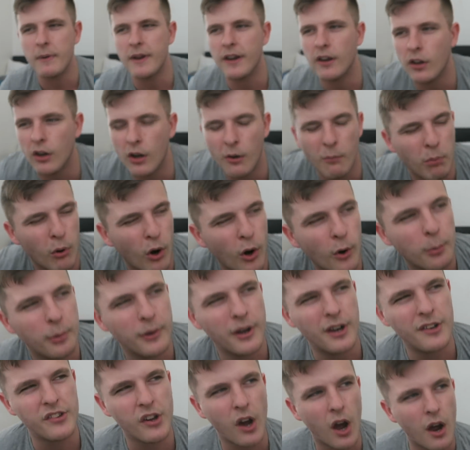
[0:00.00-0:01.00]
been an
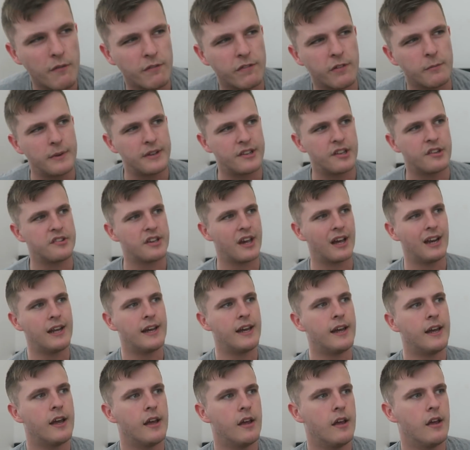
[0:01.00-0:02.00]
appropriate time for me to tell
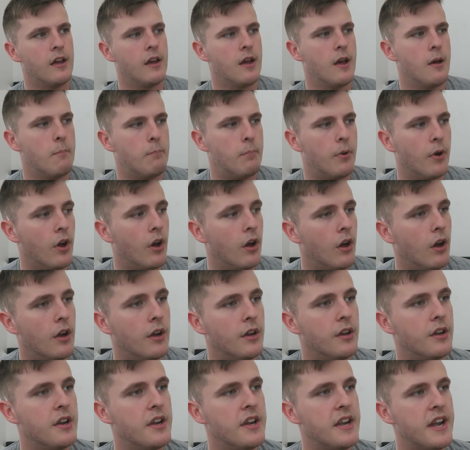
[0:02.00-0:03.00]
it,
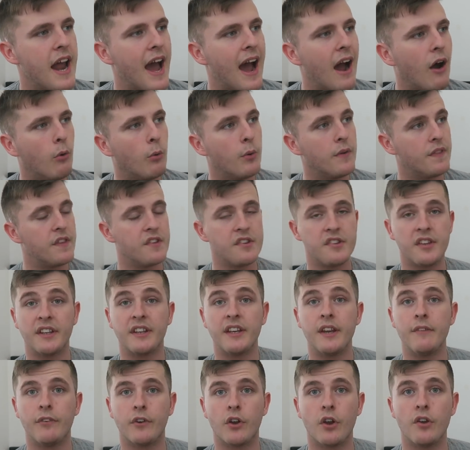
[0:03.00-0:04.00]
but now with the
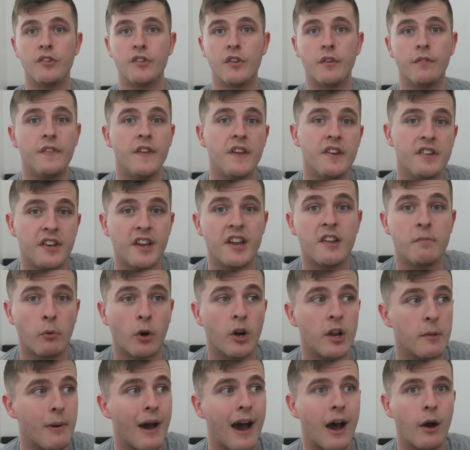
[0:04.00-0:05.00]
significance of this year's
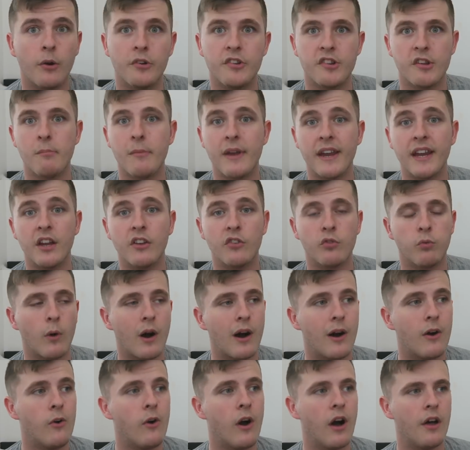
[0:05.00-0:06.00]
body power to me as
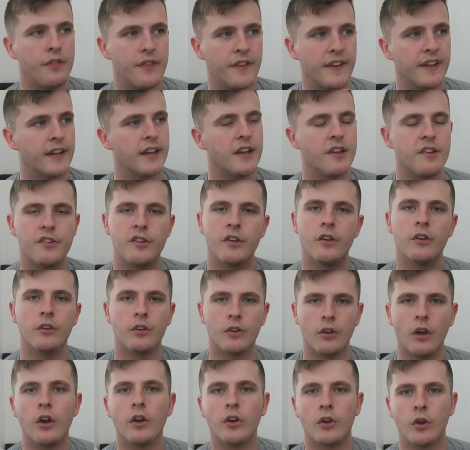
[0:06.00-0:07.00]
well, I think it's a
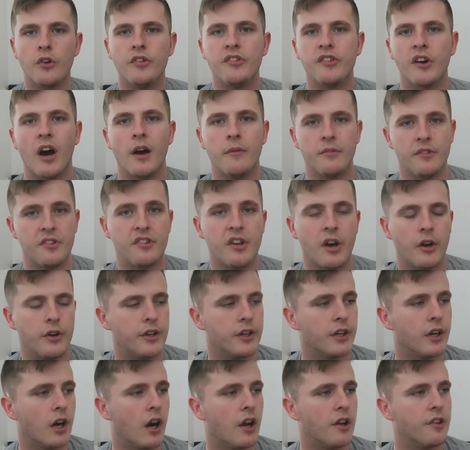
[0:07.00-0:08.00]
good time to tell
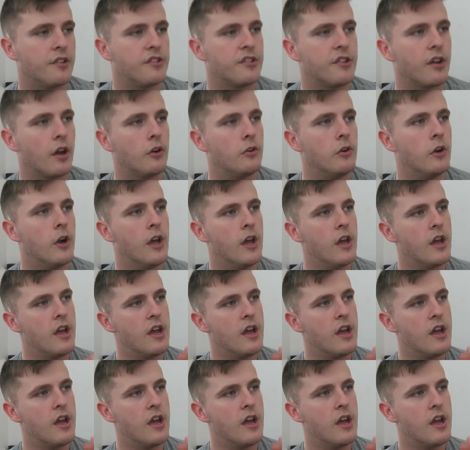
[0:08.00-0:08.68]
you guys. So